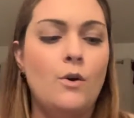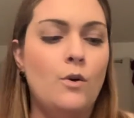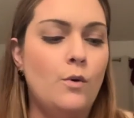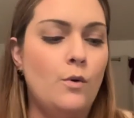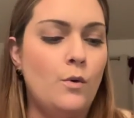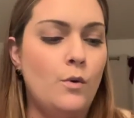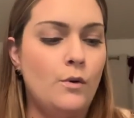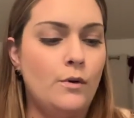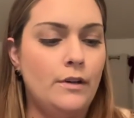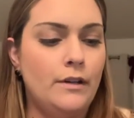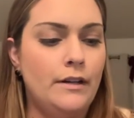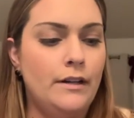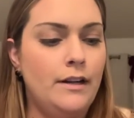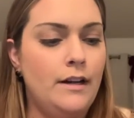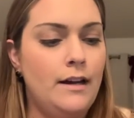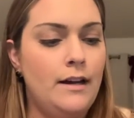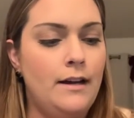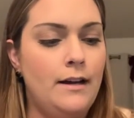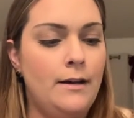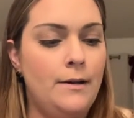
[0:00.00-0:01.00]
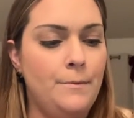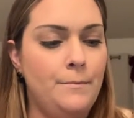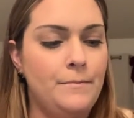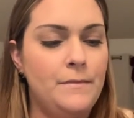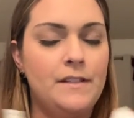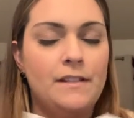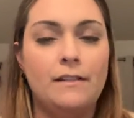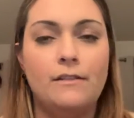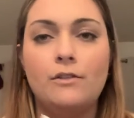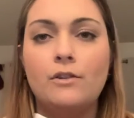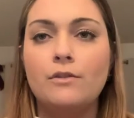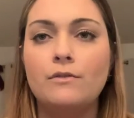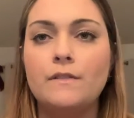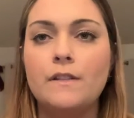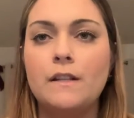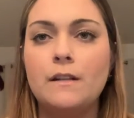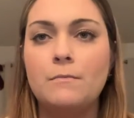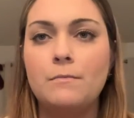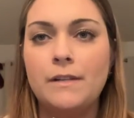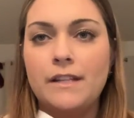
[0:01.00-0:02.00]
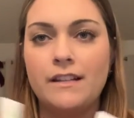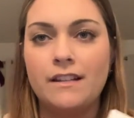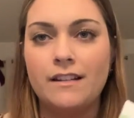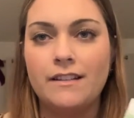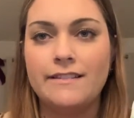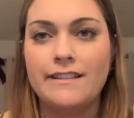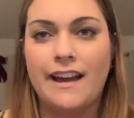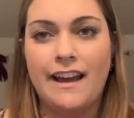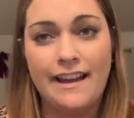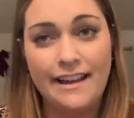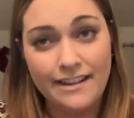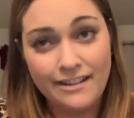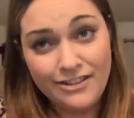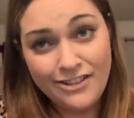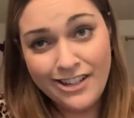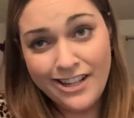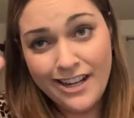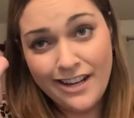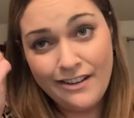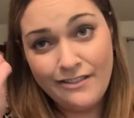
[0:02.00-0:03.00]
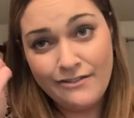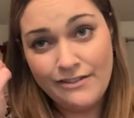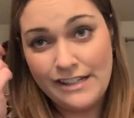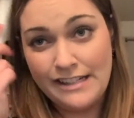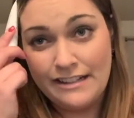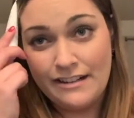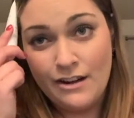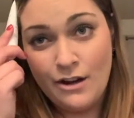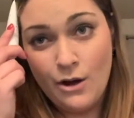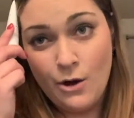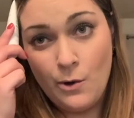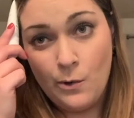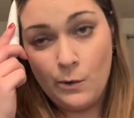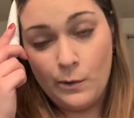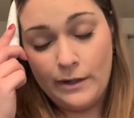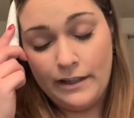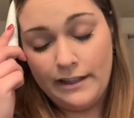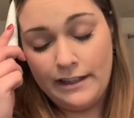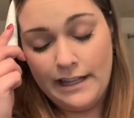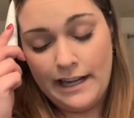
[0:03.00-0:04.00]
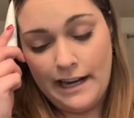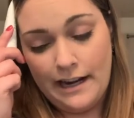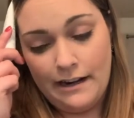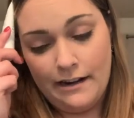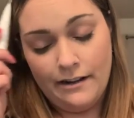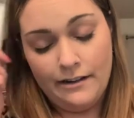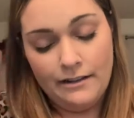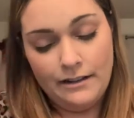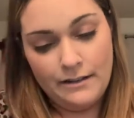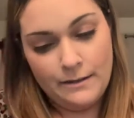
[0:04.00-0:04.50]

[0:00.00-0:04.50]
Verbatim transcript: or um, silicones in it because I actually have like oily hair,